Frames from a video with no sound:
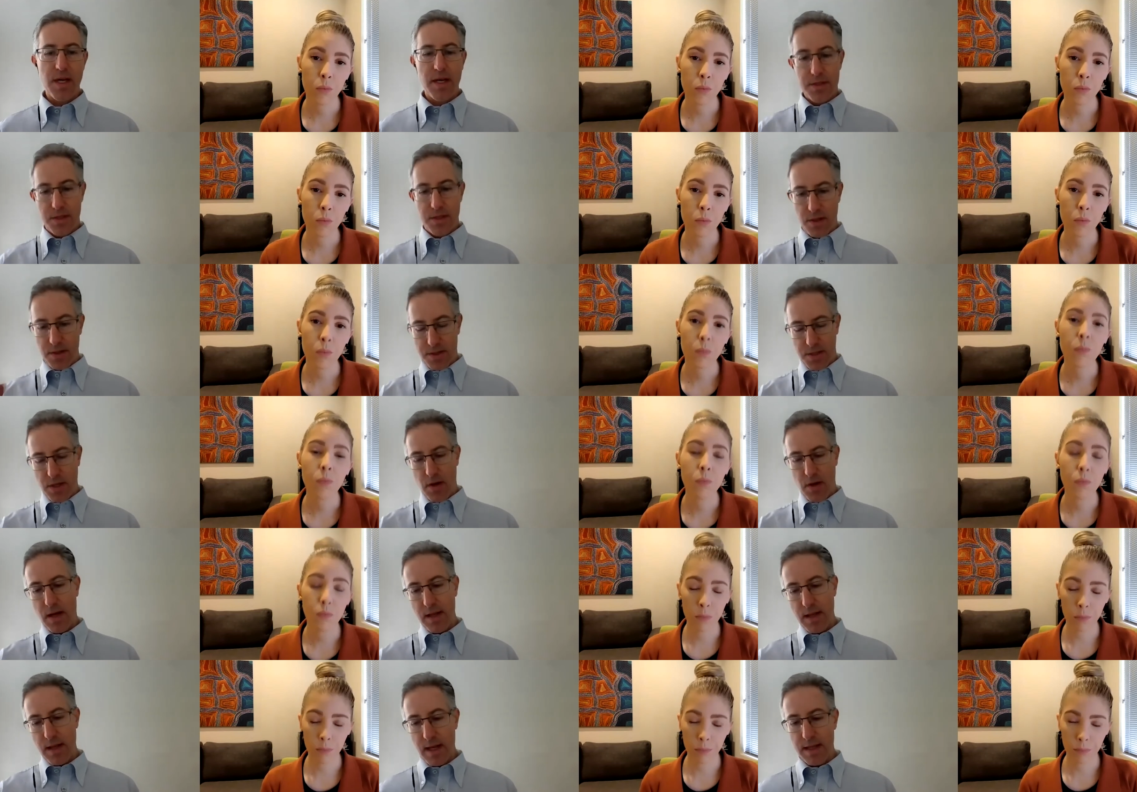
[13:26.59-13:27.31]
Speaker 1: So, so
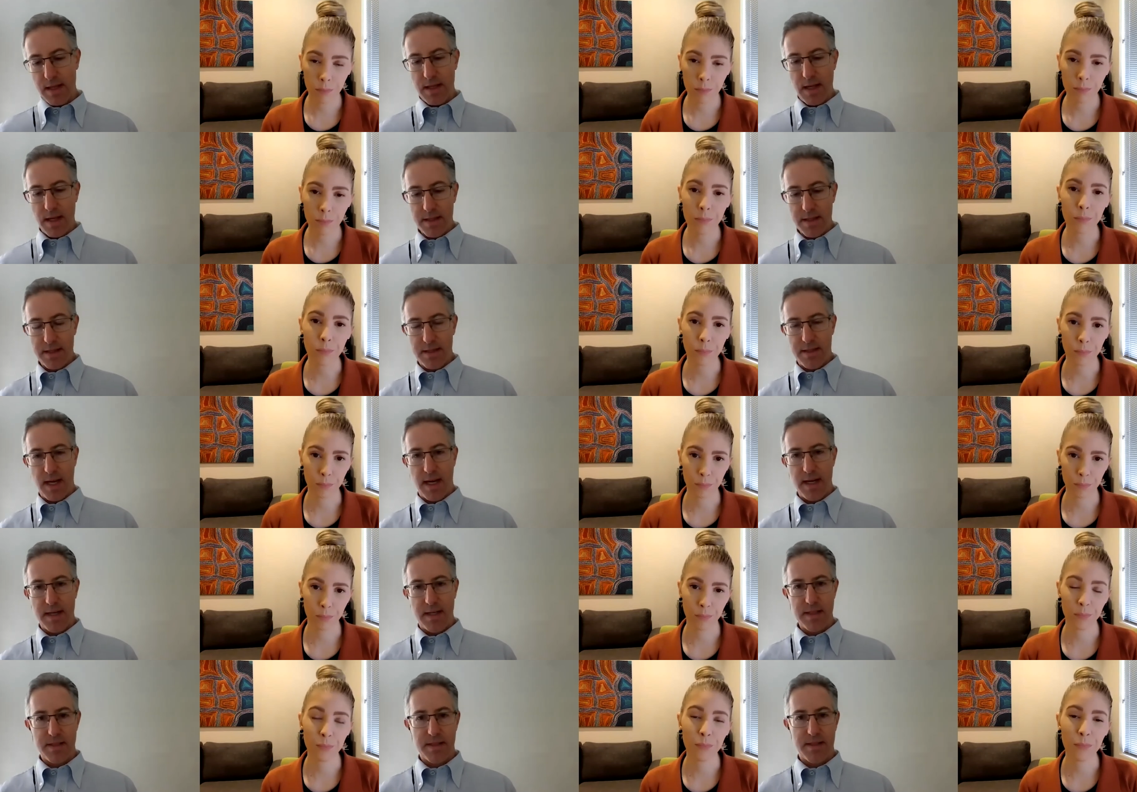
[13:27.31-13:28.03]
I'll, I'll
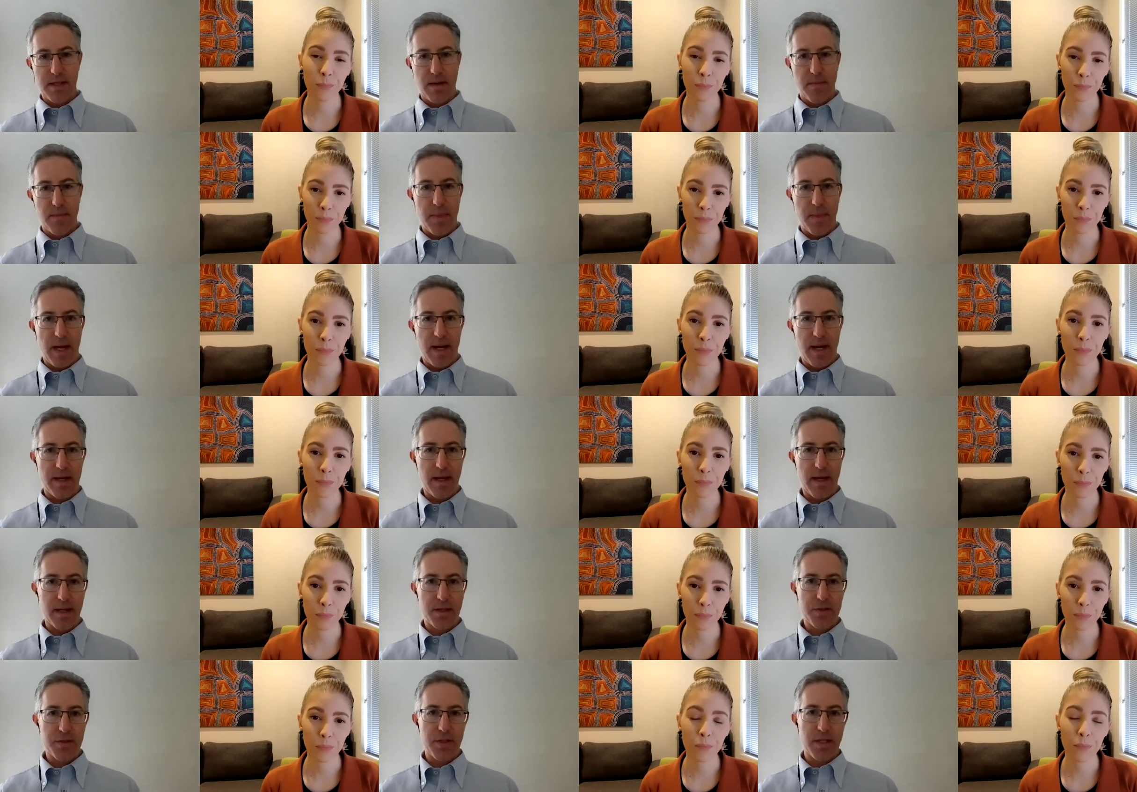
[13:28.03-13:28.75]
take a step back
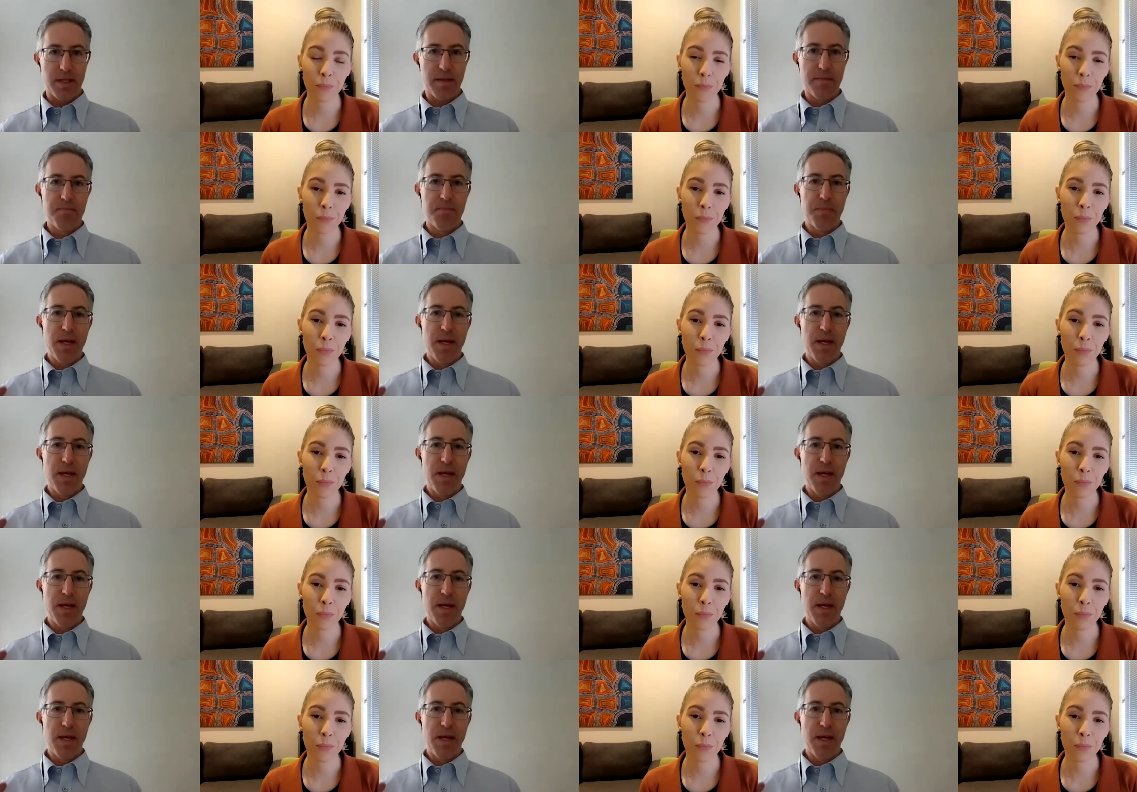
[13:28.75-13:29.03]
actually.